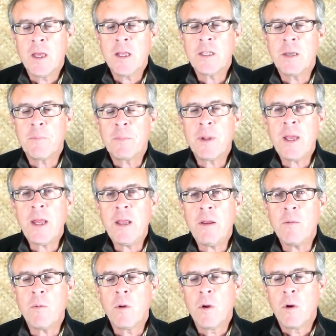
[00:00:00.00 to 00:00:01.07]
It's a
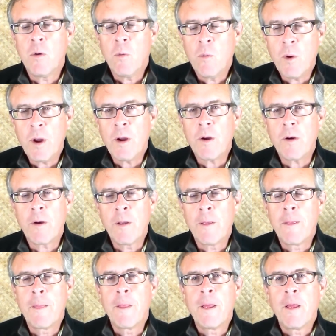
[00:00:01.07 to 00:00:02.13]
planet where
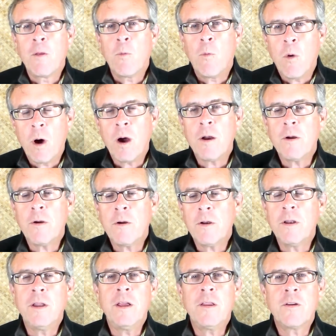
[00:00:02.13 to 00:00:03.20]

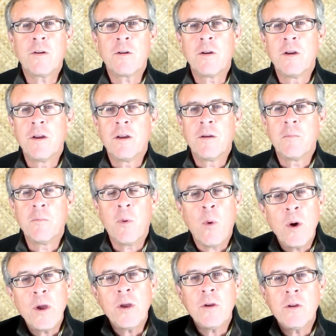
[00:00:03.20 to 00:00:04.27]
water neither
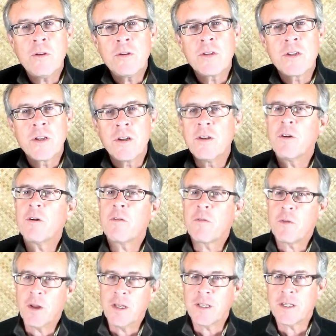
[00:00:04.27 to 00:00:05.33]
boils nor
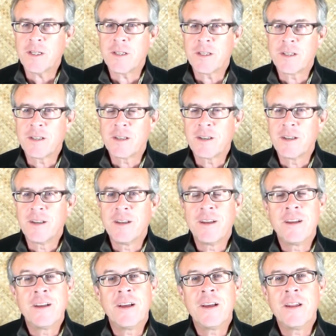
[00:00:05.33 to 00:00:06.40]
freezes.
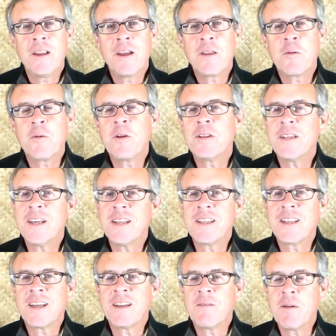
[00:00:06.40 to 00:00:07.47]
In other words, it
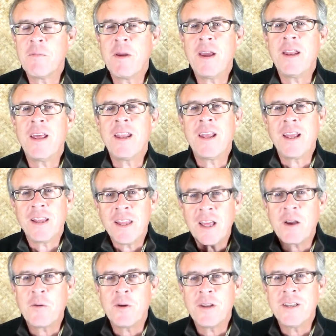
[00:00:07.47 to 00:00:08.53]
could remain in a
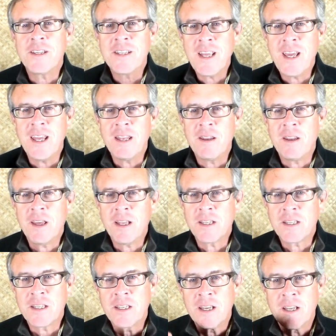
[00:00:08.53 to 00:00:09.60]
liquid state.
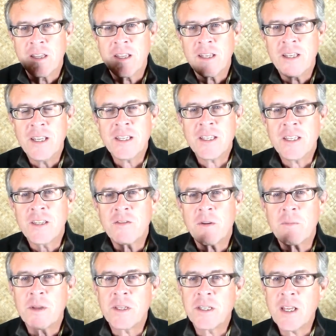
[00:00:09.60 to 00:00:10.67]
It's the distance
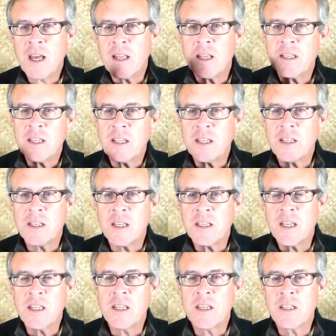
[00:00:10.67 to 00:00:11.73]
from the sun is in this,
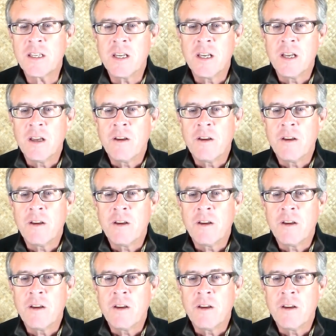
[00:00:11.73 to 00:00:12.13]
is in this